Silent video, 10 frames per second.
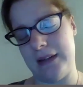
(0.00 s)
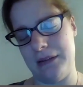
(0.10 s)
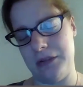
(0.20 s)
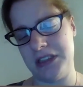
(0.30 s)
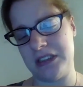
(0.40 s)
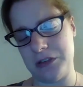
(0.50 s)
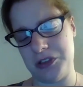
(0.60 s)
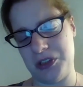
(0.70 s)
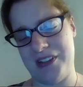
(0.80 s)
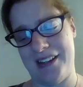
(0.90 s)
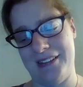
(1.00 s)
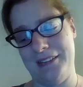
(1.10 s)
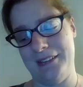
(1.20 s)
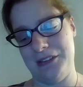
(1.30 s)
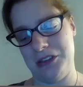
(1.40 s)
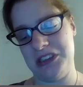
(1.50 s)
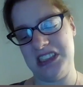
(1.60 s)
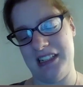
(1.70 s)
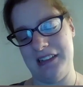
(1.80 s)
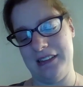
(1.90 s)
Irish culture that I didn't
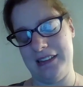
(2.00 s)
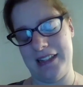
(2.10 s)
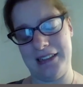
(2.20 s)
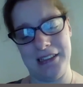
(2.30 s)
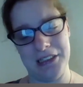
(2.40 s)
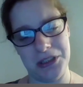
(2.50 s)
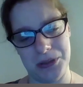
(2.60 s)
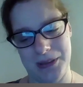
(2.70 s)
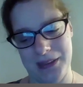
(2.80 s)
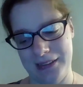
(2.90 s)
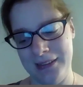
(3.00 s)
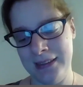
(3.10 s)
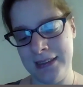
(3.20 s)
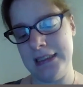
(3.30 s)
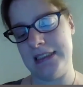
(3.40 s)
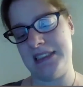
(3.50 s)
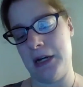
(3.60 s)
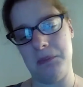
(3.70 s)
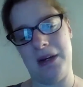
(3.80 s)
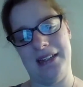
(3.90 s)
understand that that history is
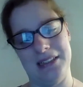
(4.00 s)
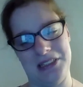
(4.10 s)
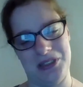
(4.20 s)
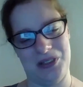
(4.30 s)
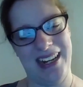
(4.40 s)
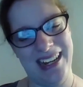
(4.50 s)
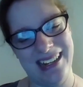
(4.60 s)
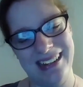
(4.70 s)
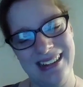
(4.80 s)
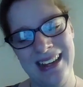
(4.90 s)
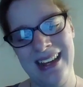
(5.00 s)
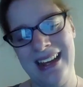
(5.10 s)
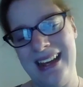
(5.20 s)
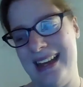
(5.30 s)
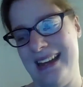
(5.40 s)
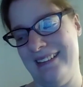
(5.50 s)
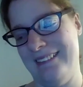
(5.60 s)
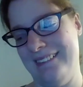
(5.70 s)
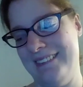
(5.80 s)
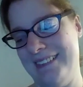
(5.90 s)
not my history mm-hmm.
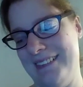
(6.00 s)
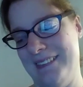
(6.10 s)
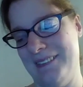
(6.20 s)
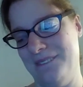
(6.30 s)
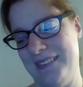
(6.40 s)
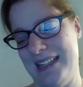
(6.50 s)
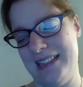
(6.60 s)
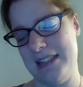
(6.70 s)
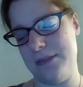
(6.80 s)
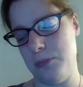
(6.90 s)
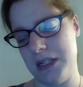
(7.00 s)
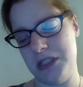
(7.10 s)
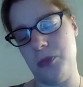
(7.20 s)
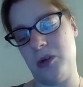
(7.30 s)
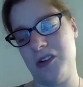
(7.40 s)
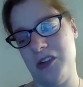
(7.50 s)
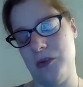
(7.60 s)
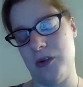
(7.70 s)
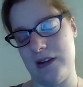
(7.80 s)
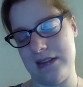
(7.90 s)
and um, that it's much more
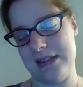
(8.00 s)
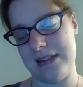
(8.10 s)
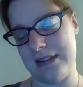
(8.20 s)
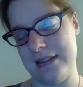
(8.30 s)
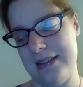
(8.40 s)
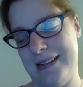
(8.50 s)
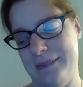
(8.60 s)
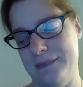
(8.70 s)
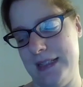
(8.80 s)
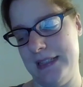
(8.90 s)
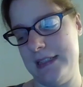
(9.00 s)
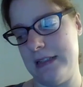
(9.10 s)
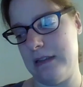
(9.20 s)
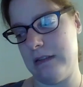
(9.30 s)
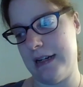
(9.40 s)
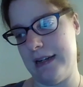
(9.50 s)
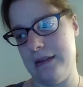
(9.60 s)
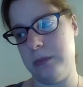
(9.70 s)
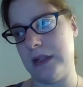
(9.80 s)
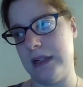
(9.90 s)
nuanced. Um, and so I
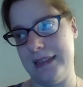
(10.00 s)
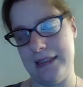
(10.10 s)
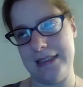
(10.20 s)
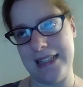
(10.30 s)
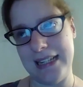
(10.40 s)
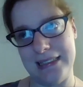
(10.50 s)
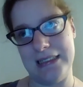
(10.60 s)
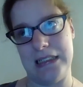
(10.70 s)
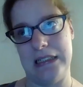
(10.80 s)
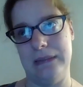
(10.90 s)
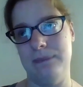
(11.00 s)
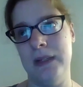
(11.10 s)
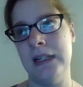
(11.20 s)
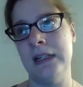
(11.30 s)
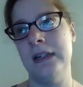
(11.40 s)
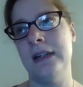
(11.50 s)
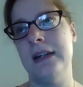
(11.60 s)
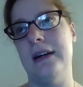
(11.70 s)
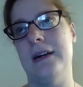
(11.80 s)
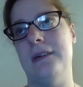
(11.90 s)
applied a second time
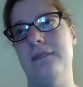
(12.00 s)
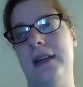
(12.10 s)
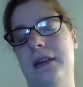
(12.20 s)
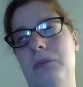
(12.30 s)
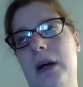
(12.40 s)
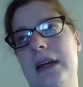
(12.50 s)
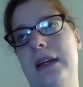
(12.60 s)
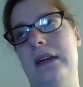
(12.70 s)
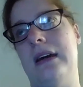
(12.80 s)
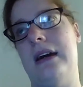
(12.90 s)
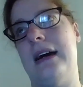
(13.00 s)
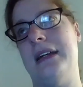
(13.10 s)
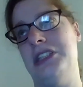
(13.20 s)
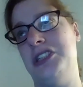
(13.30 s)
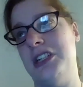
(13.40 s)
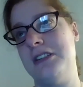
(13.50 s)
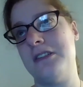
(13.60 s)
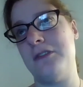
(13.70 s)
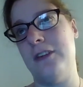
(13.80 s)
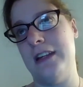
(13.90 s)
um, and my I
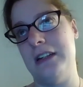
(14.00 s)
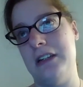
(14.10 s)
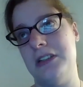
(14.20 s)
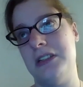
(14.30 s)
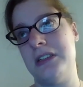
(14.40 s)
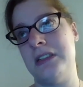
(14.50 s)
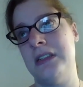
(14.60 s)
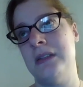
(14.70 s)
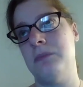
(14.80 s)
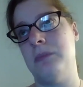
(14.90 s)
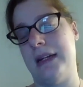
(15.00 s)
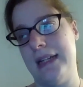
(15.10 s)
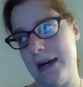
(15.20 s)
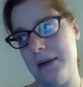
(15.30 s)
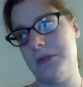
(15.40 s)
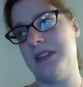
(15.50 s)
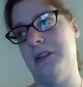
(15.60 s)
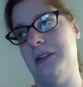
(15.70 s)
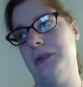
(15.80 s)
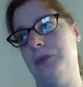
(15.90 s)
just finished my
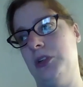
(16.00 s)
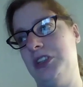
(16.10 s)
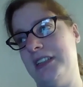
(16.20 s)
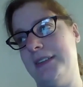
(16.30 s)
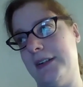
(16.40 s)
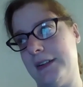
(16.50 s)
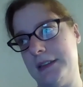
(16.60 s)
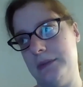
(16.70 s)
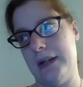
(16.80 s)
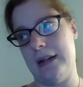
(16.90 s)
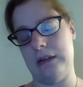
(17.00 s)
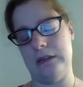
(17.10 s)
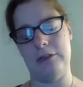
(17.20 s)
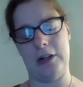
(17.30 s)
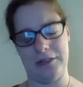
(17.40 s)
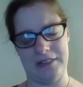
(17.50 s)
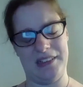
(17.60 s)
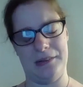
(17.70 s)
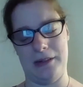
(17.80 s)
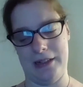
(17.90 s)
capstone in which I talked about
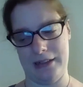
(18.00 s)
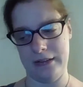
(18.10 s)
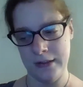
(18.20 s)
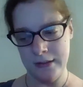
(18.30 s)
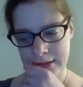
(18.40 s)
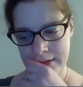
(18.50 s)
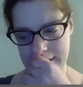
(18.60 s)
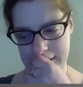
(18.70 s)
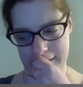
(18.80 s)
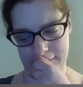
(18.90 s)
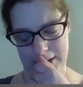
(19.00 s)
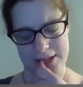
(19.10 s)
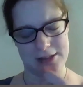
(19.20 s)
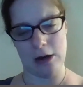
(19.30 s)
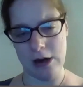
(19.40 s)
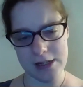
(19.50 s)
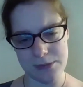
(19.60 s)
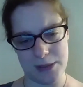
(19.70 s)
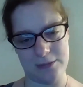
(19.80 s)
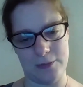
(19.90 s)
volunteering um, as a
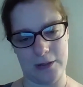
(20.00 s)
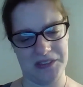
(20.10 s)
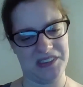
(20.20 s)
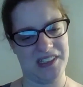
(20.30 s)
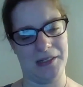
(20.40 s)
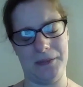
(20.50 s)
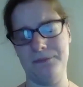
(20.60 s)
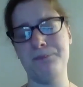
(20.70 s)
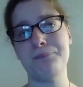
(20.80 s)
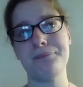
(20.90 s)
hospice volunteer.